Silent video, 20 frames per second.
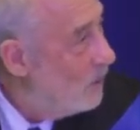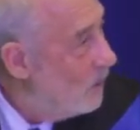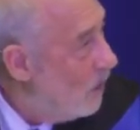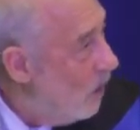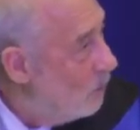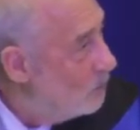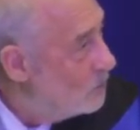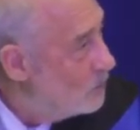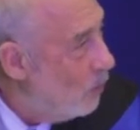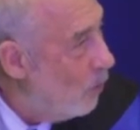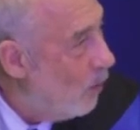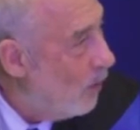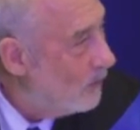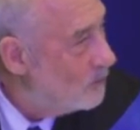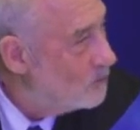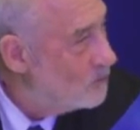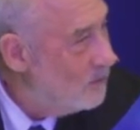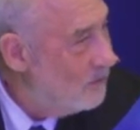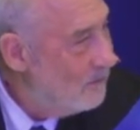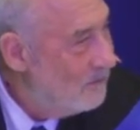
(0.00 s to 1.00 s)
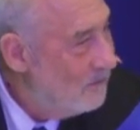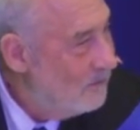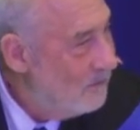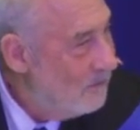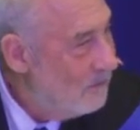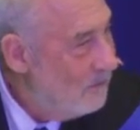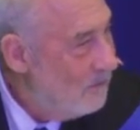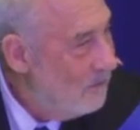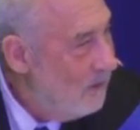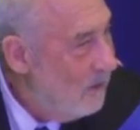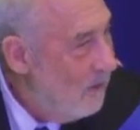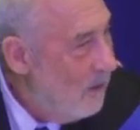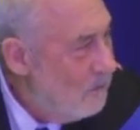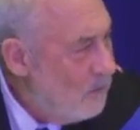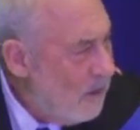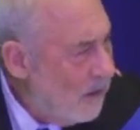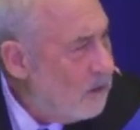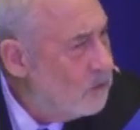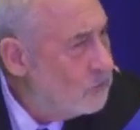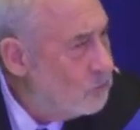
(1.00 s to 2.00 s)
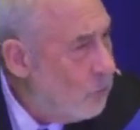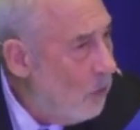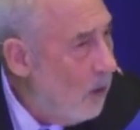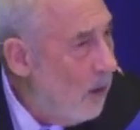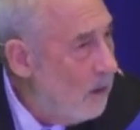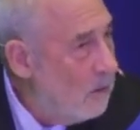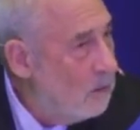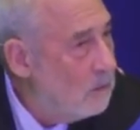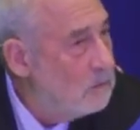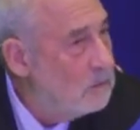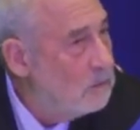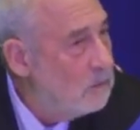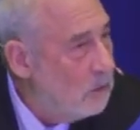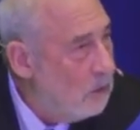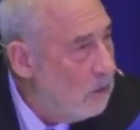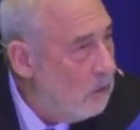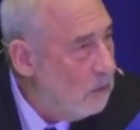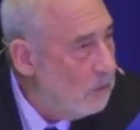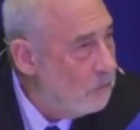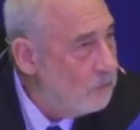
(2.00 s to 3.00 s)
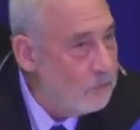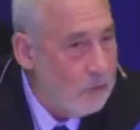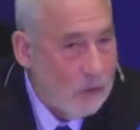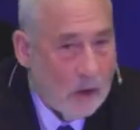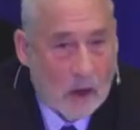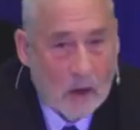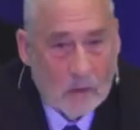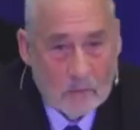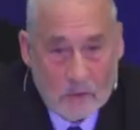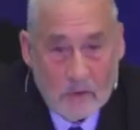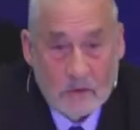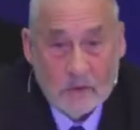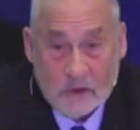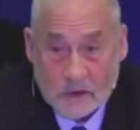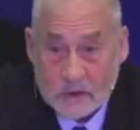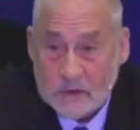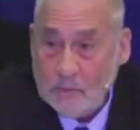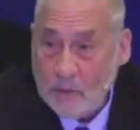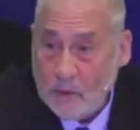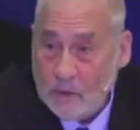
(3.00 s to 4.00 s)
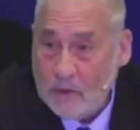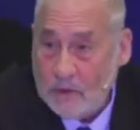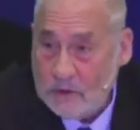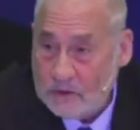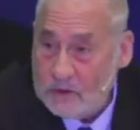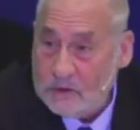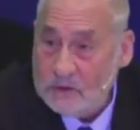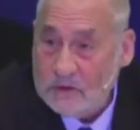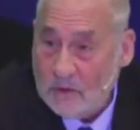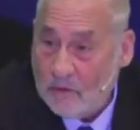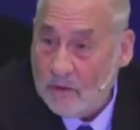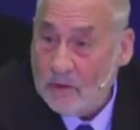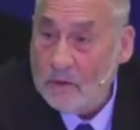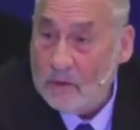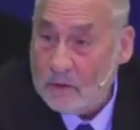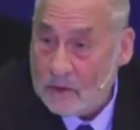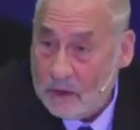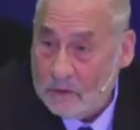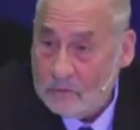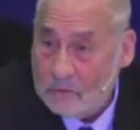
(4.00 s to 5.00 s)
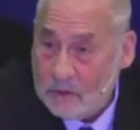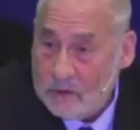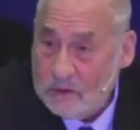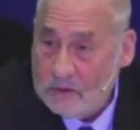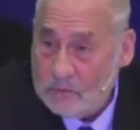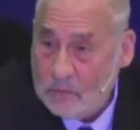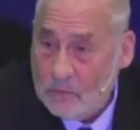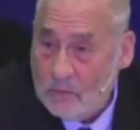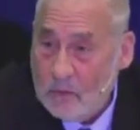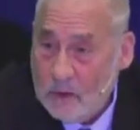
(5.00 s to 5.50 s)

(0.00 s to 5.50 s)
could go towards. They could try to learn from the experiences of other countries,